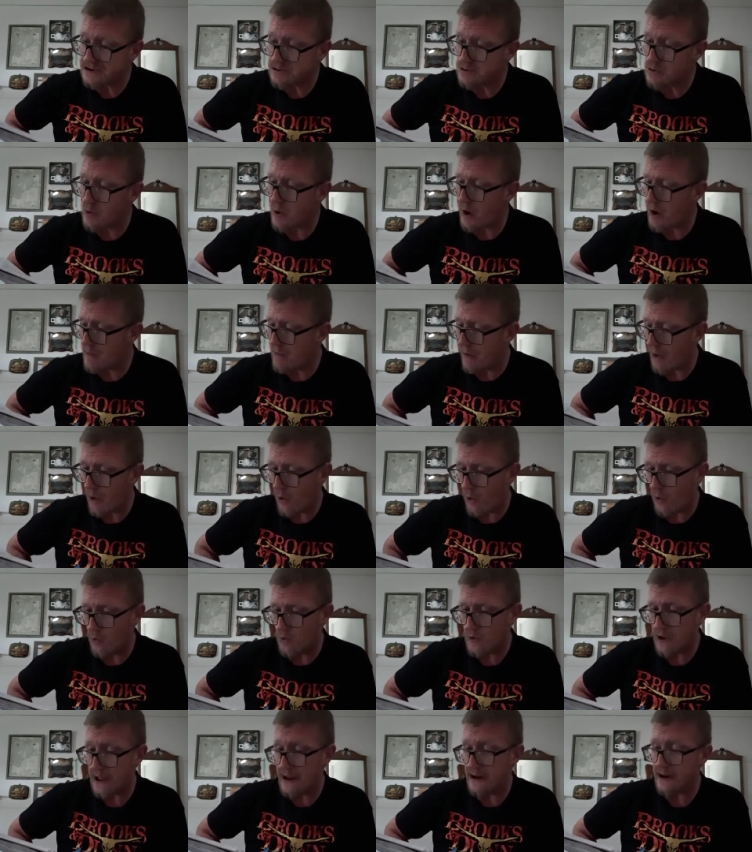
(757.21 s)
to
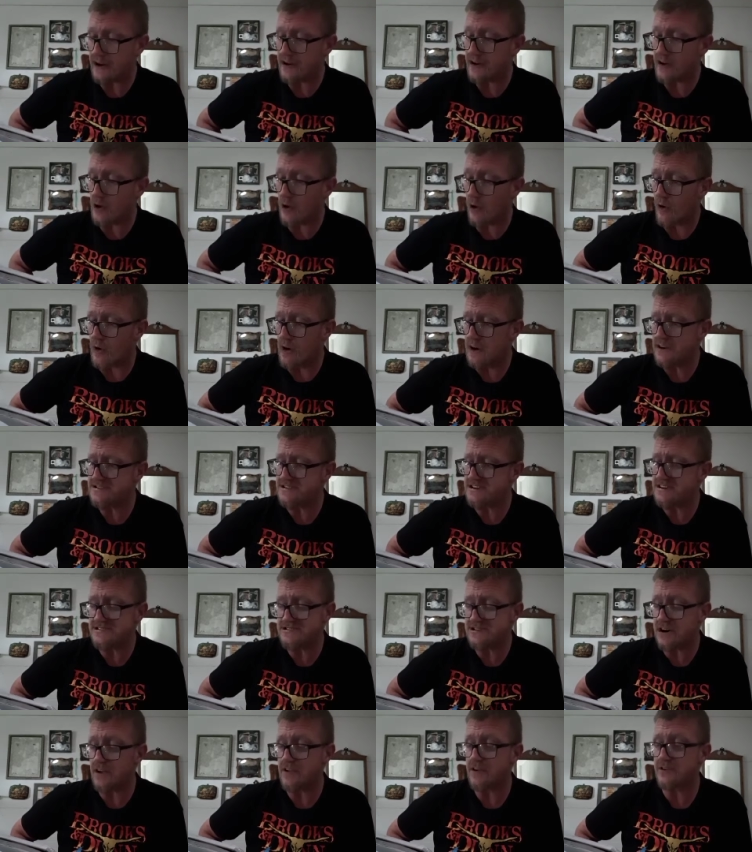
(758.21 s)
uphold and encourage
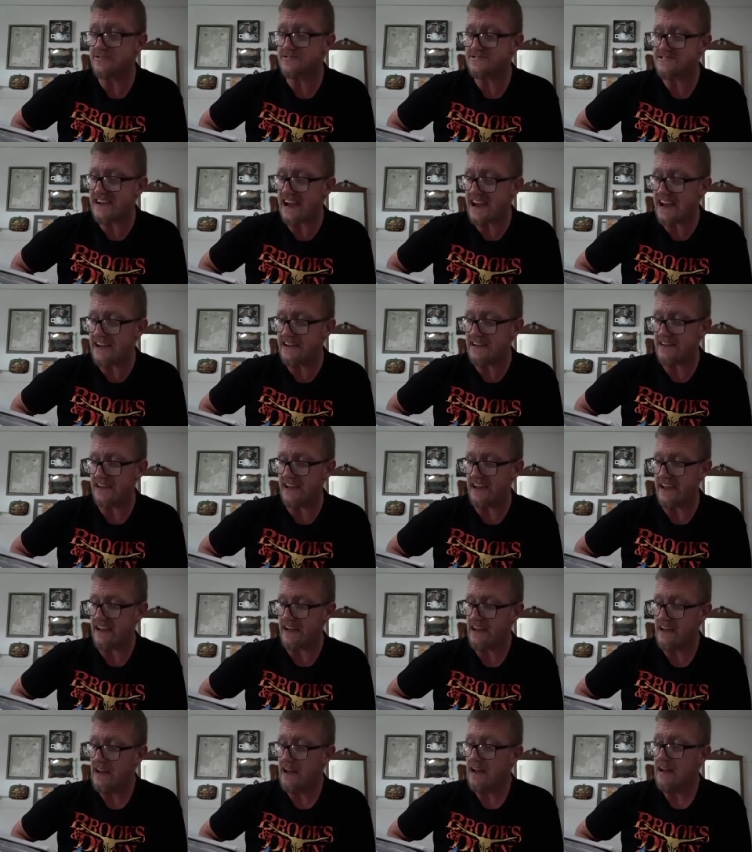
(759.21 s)
each other
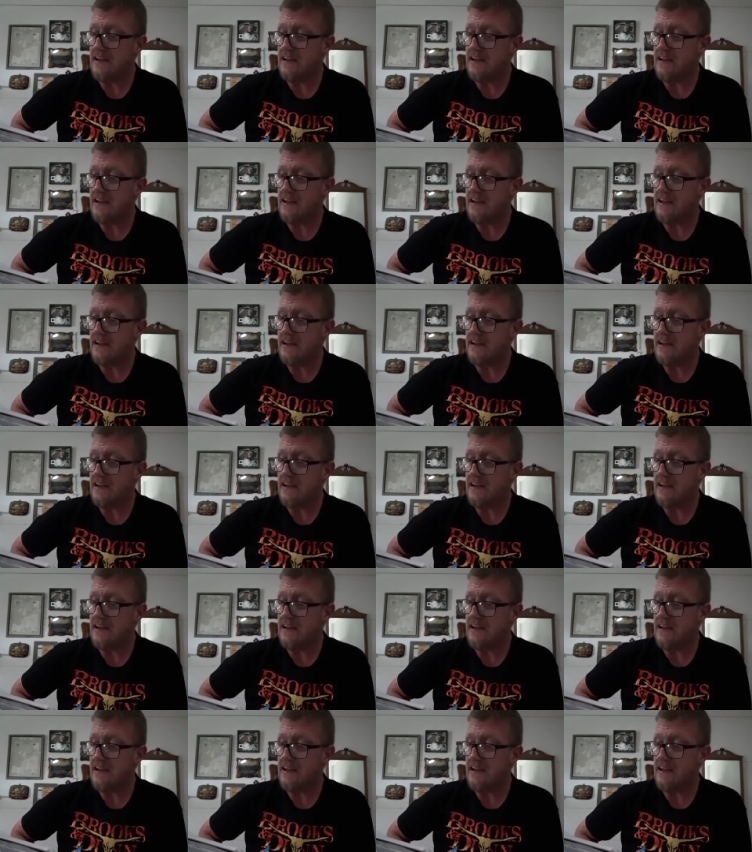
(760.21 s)
daily,